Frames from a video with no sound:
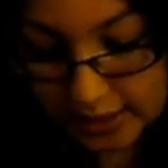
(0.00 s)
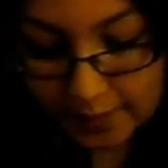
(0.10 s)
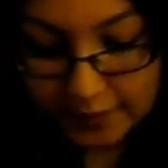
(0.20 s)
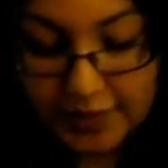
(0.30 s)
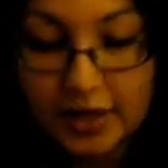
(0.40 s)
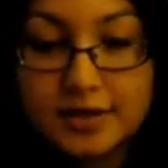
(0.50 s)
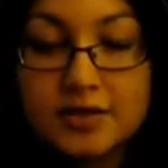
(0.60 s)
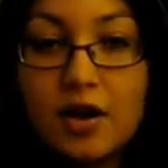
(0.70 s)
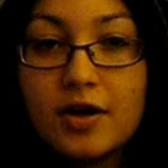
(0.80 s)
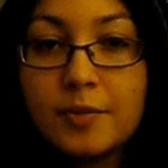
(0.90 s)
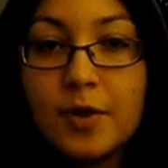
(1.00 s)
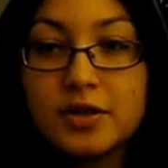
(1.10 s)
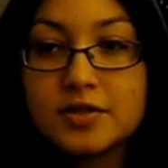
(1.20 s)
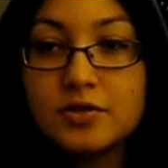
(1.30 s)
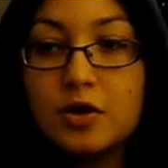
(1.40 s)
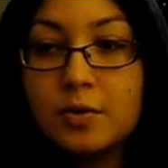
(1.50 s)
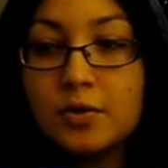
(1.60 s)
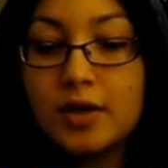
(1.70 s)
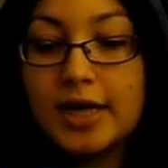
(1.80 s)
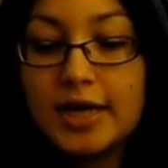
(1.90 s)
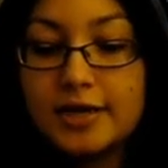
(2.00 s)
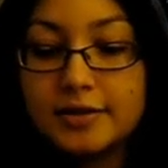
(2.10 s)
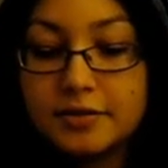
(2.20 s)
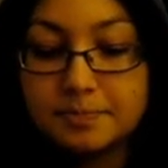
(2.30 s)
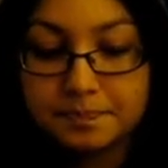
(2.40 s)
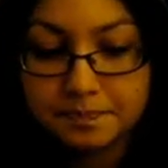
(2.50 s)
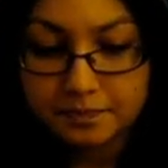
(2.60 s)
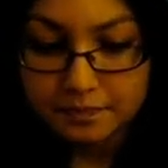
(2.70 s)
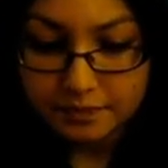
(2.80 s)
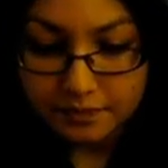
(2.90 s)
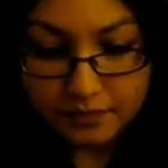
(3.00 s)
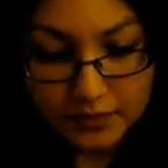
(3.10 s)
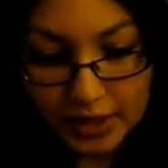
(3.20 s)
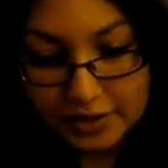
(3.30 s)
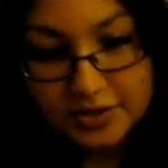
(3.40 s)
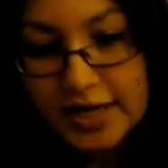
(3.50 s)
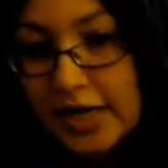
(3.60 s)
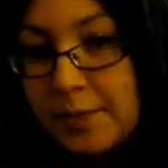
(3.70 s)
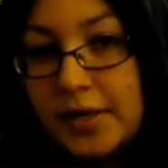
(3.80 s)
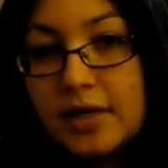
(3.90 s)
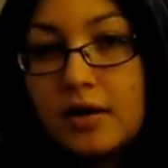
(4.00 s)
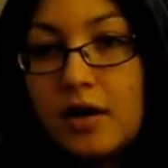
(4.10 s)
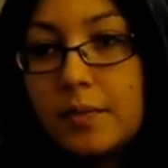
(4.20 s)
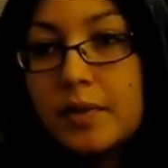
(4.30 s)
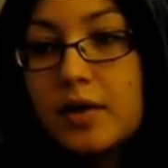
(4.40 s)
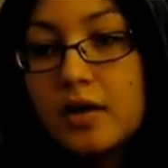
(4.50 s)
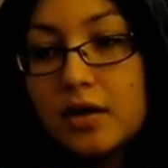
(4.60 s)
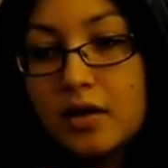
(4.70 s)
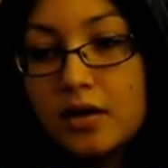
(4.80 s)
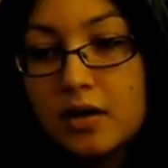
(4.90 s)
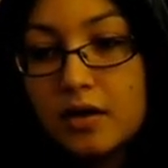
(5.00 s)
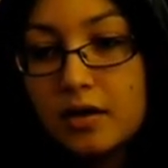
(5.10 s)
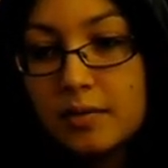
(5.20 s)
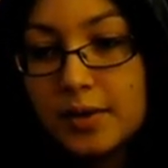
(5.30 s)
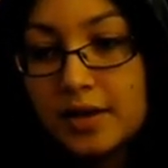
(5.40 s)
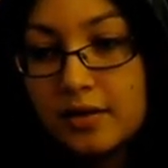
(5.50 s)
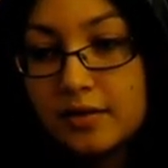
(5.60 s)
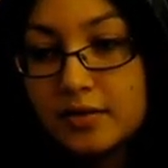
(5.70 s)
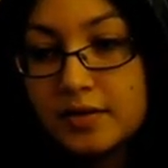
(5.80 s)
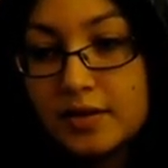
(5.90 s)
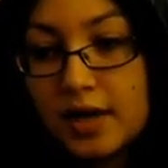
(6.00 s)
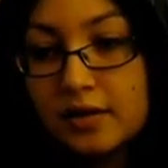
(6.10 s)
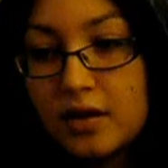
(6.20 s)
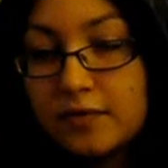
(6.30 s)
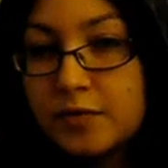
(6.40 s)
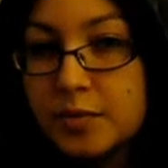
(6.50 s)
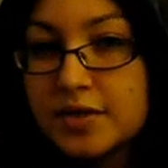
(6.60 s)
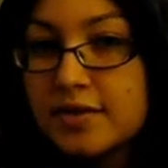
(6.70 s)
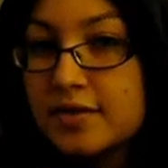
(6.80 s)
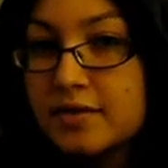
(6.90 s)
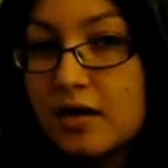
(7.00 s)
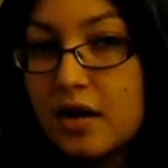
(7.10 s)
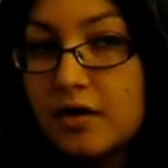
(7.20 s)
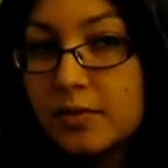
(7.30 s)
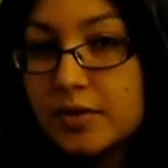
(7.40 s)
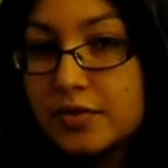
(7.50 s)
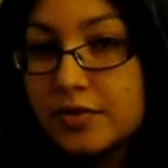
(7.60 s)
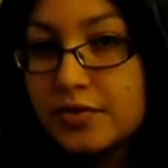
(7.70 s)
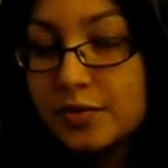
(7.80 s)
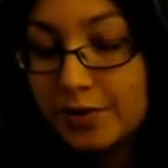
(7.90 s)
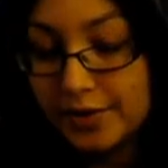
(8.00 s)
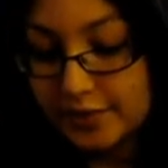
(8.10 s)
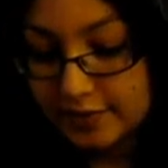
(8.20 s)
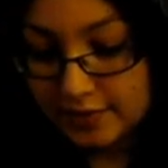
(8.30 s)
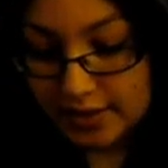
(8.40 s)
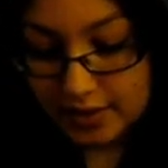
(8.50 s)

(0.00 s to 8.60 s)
But then I saw it at Barnes & Noble, and I just had to pick it up because I love twists on original stories.